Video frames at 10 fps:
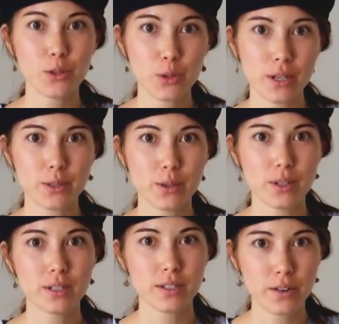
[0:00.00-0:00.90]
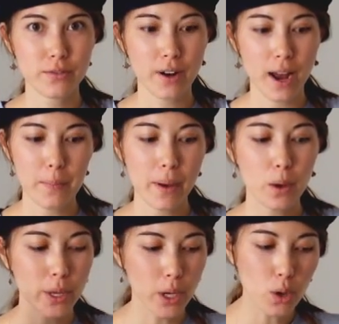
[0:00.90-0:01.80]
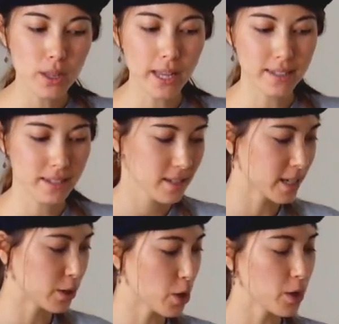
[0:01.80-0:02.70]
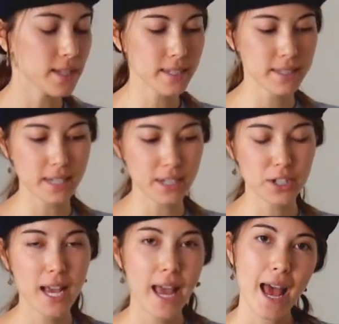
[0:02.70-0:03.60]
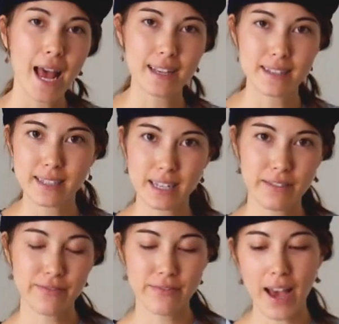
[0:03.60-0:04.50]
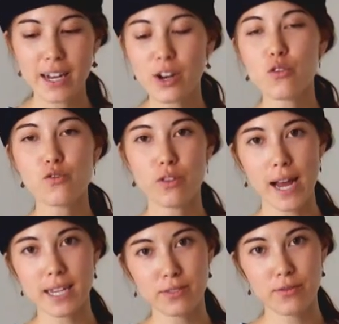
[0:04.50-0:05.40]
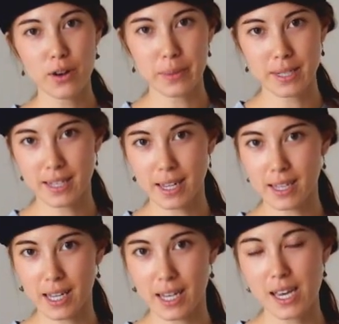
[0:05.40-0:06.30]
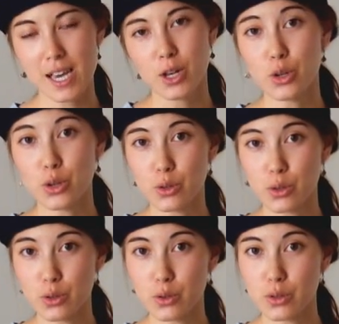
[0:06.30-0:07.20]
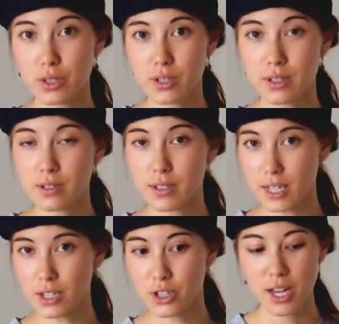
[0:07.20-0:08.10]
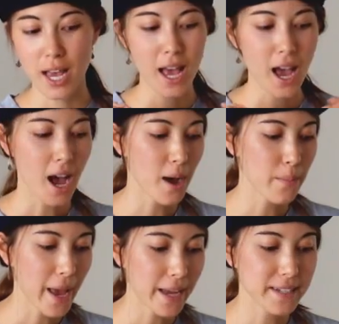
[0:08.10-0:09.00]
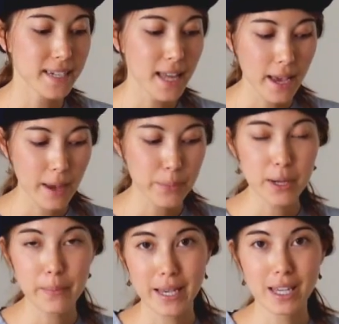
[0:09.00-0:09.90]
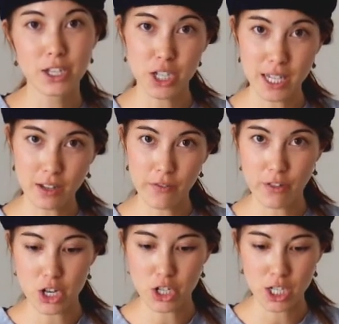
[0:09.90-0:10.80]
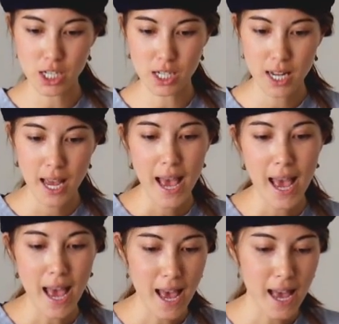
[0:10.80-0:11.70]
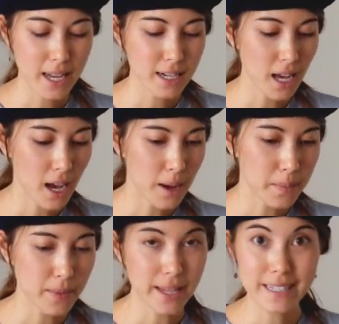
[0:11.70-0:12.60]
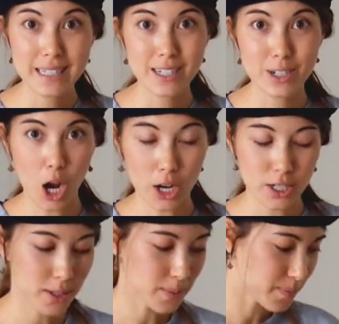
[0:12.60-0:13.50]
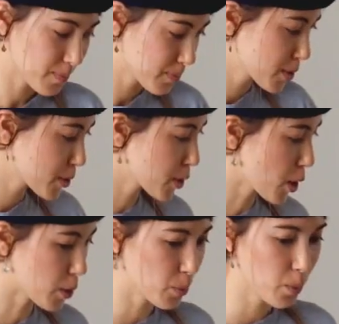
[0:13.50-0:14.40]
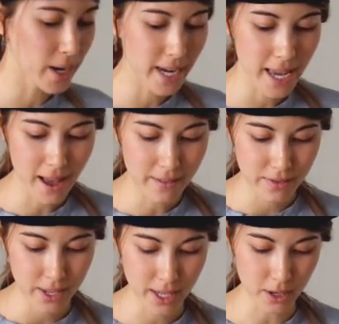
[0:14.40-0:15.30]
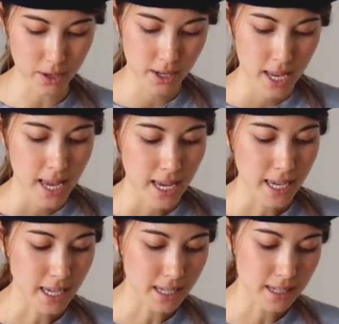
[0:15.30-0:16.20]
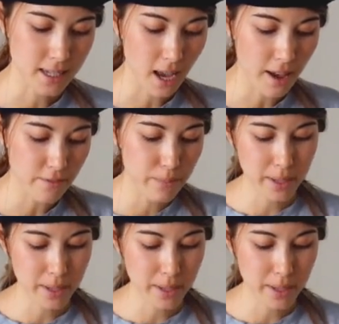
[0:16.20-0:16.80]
soy sauce stir fried, but we all classically know this dish as the fat rice vermicelli noodle dish. And today I'm going to make a chicken version, and let's start. So what I have here is I've